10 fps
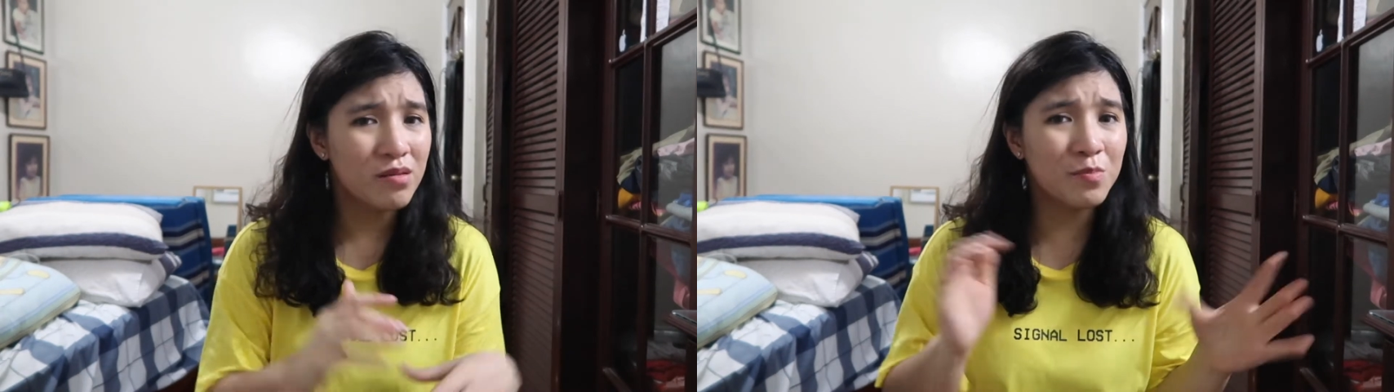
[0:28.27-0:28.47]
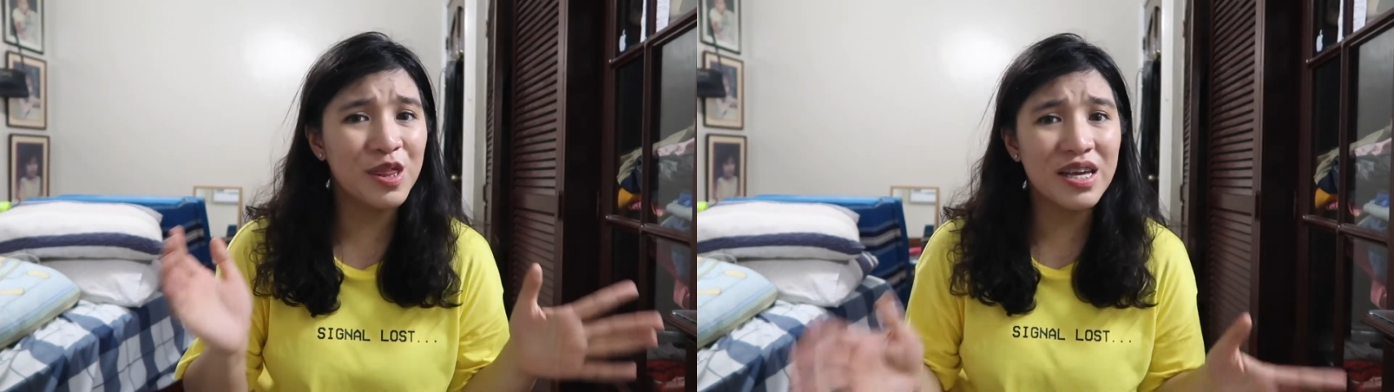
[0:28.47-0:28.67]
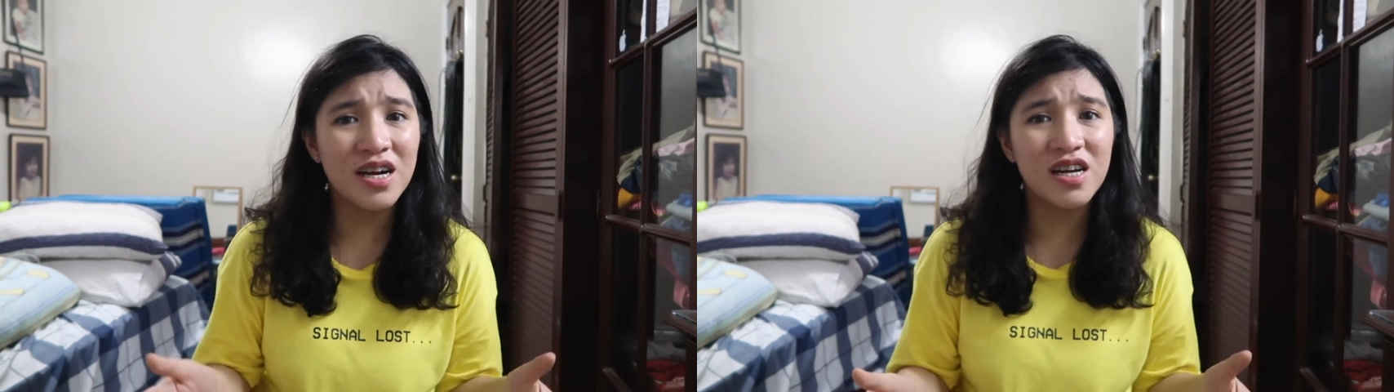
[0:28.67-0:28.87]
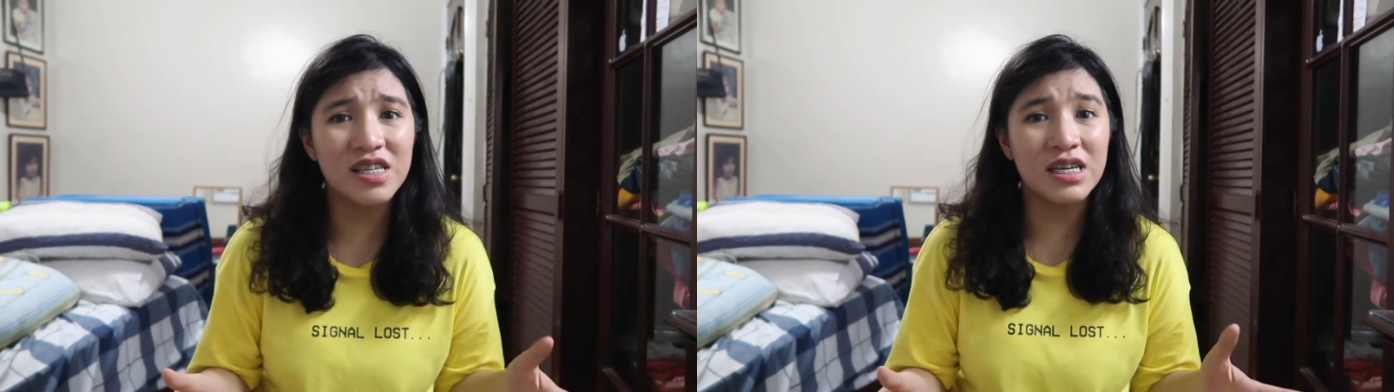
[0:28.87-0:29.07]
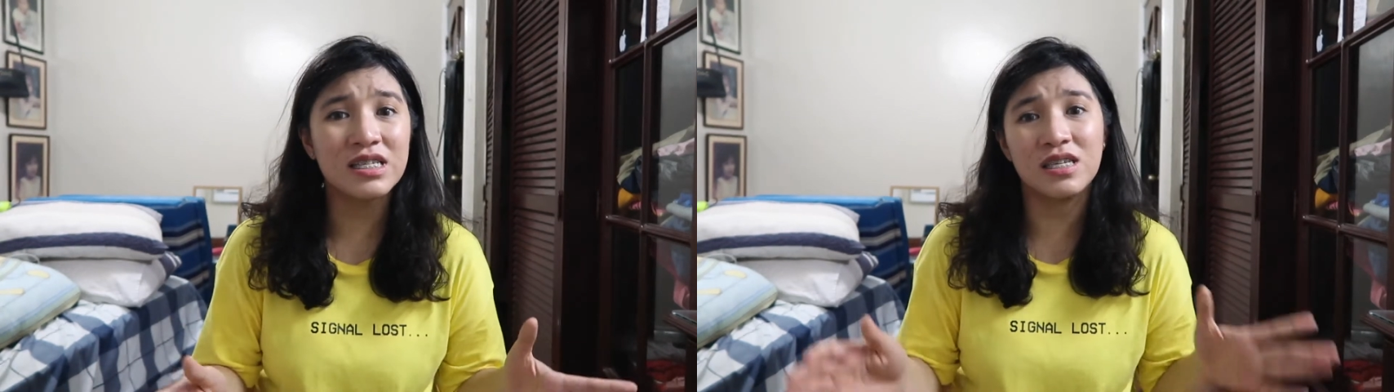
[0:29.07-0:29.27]
but there
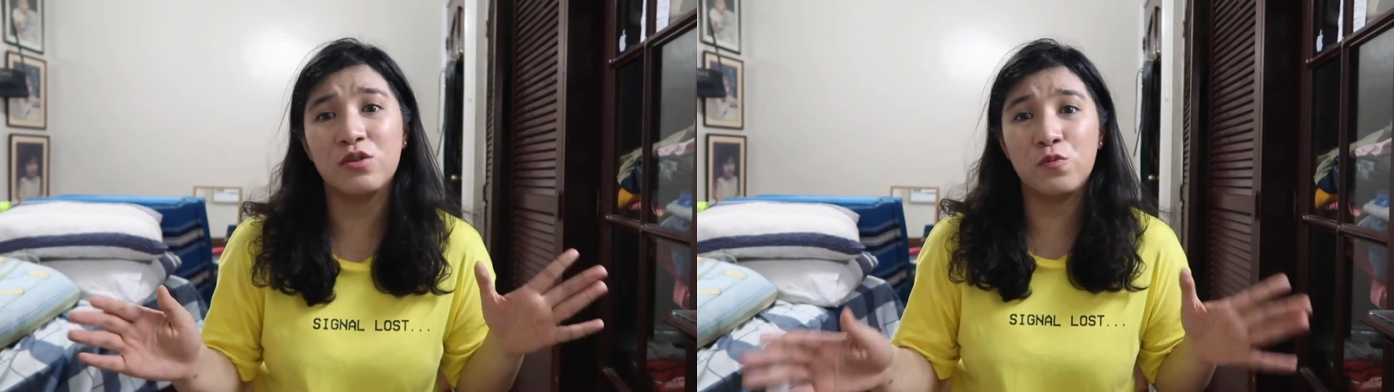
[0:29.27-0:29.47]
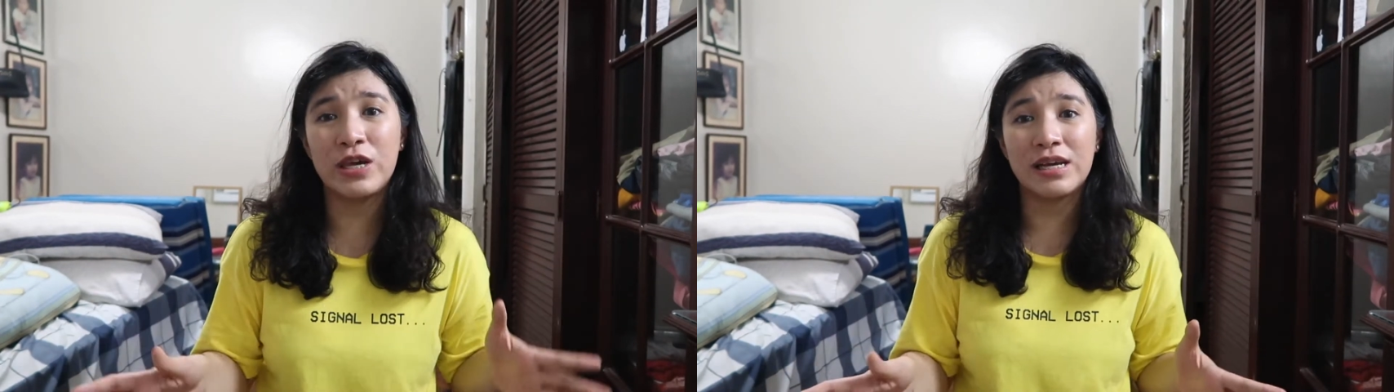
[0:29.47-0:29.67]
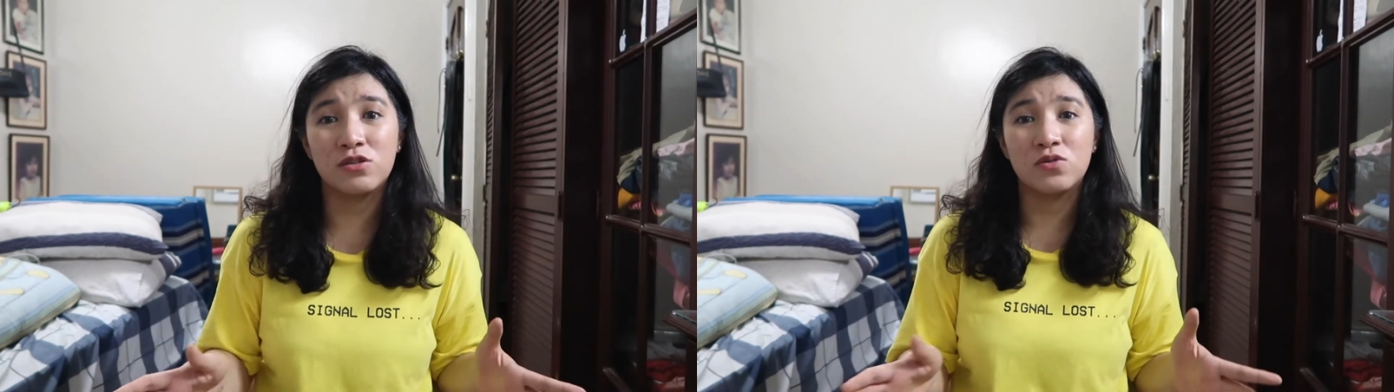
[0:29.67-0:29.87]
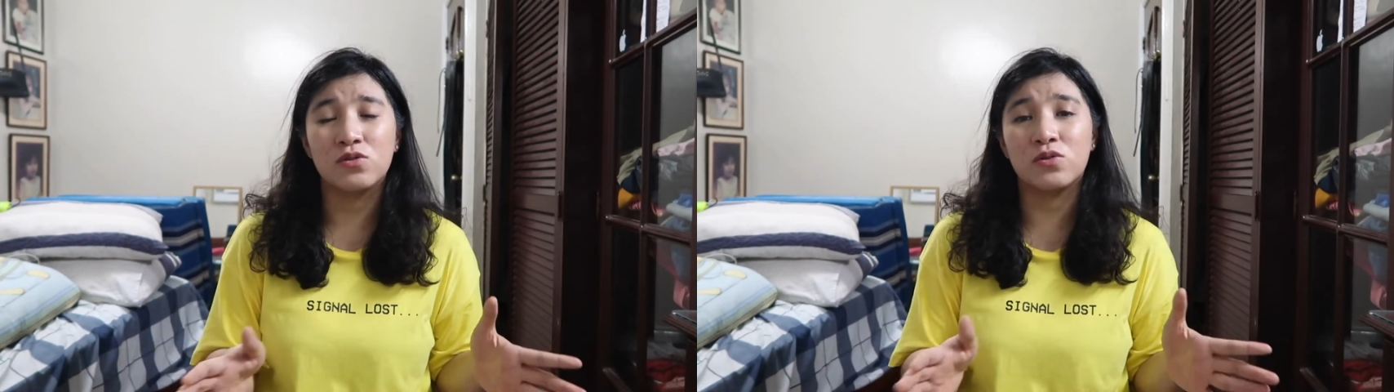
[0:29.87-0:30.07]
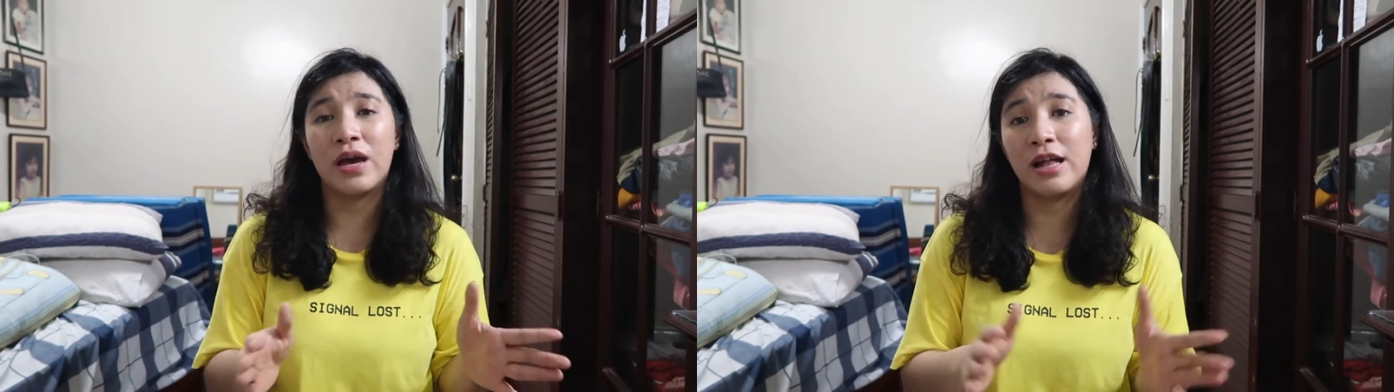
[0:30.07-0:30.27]
are things that we can do
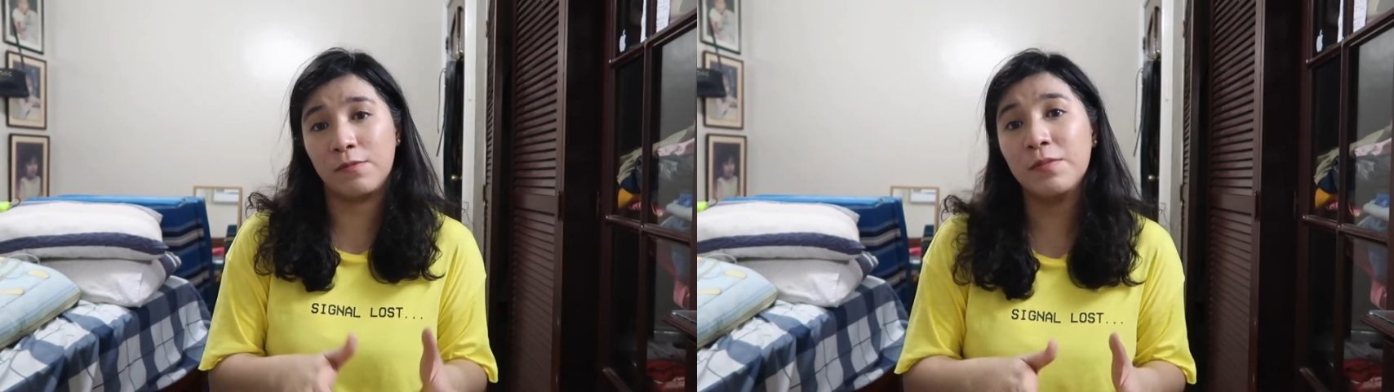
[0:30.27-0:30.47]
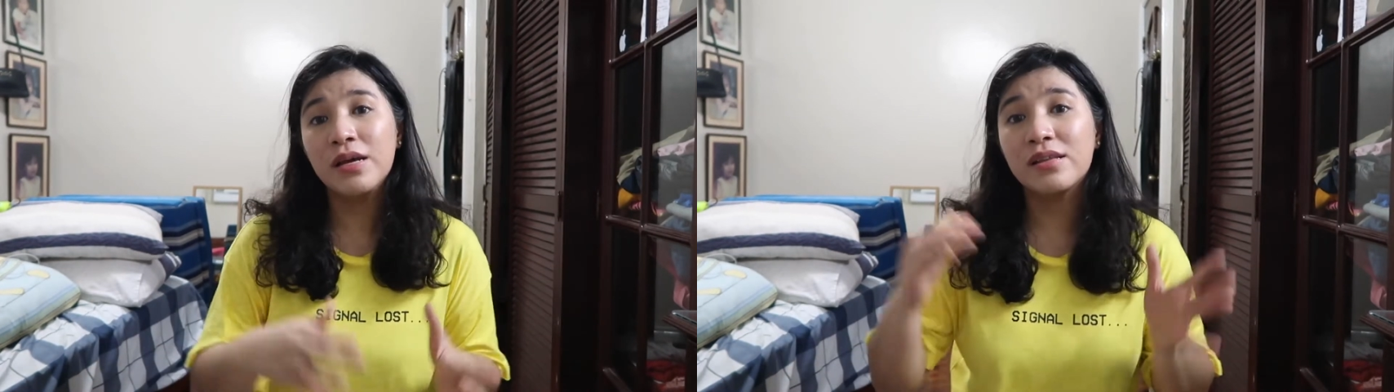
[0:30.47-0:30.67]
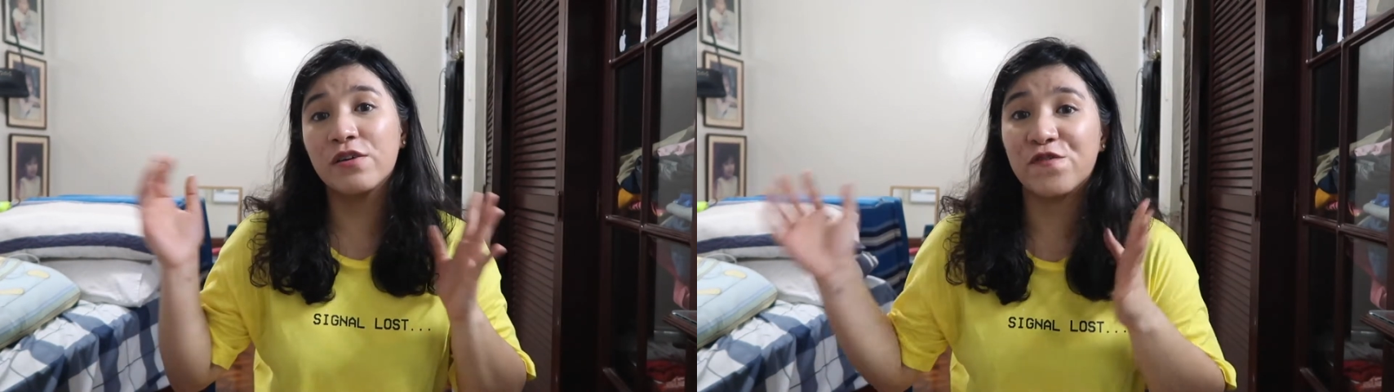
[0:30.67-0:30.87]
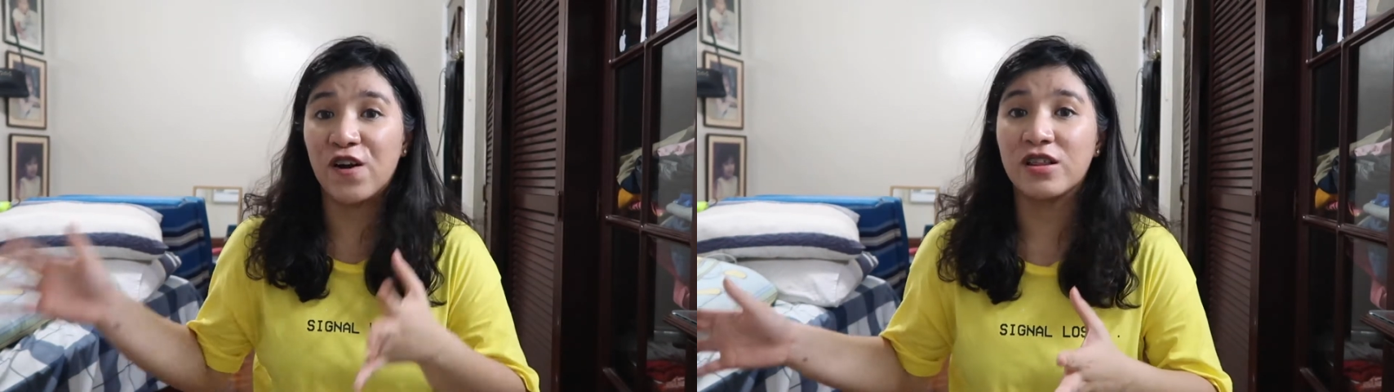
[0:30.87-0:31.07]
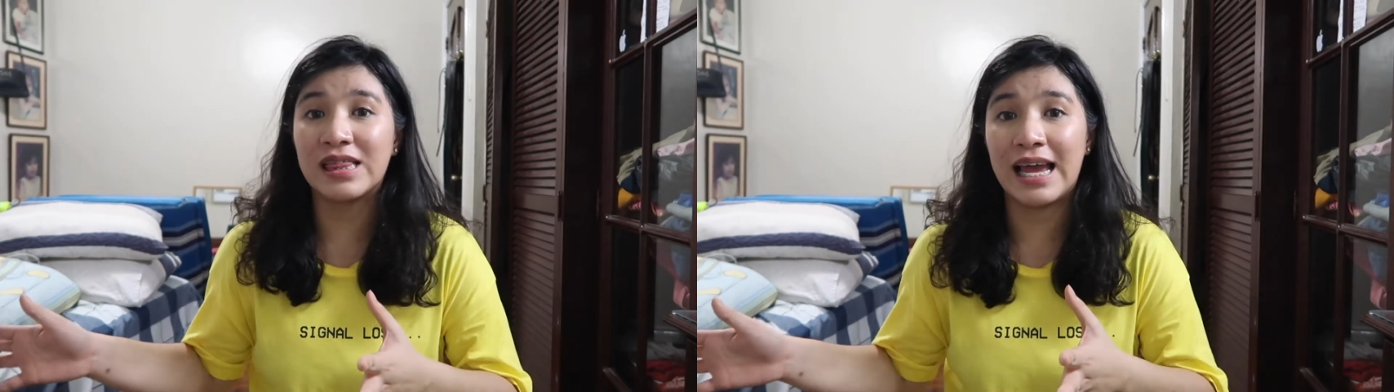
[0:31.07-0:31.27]
to help the
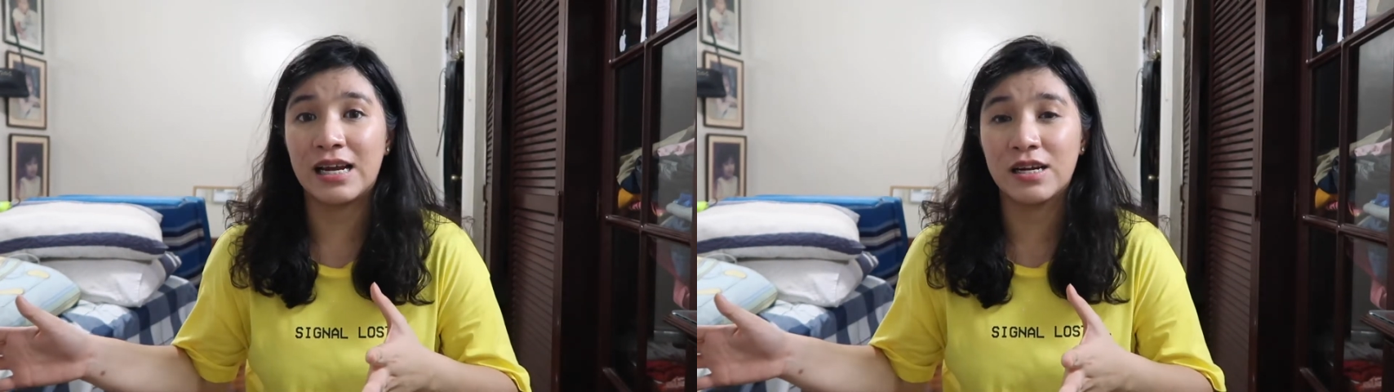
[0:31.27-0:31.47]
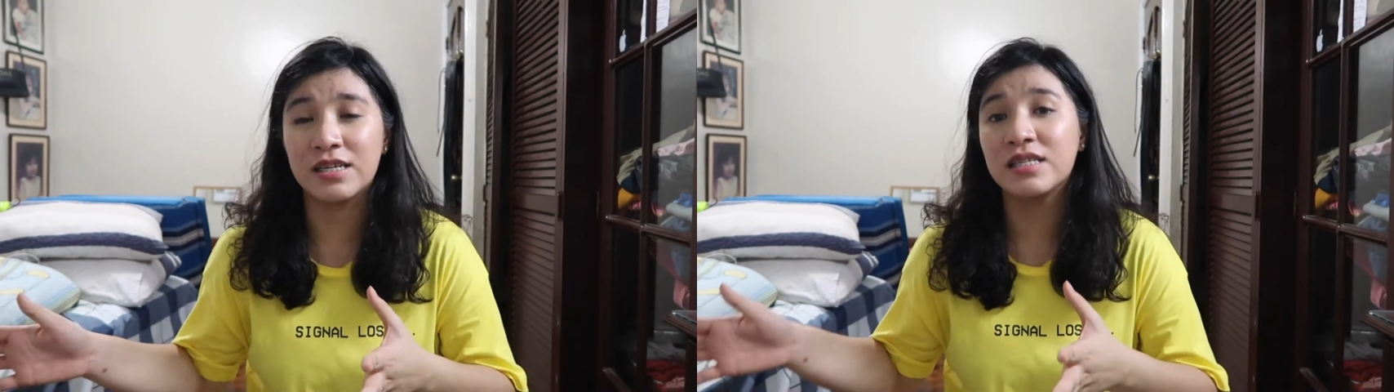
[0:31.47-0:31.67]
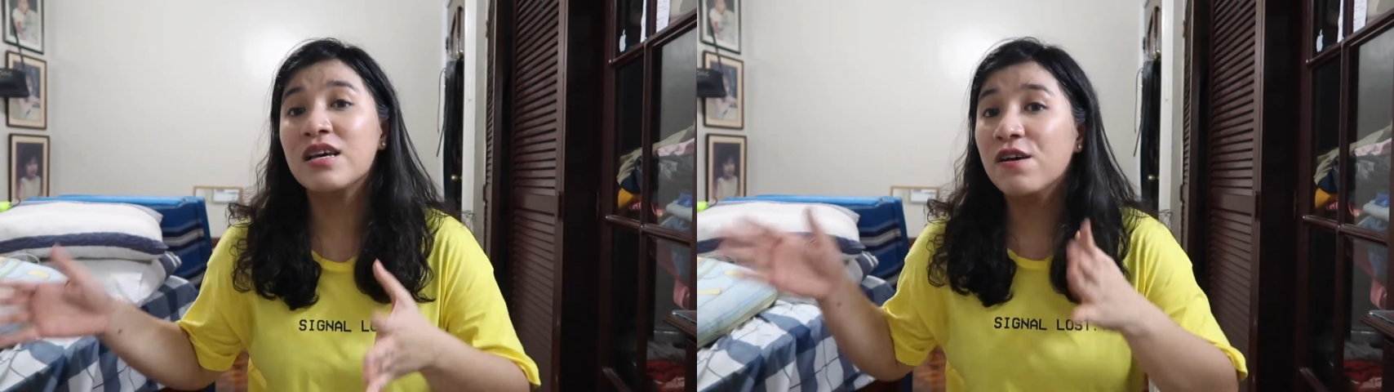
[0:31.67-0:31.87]
frontliners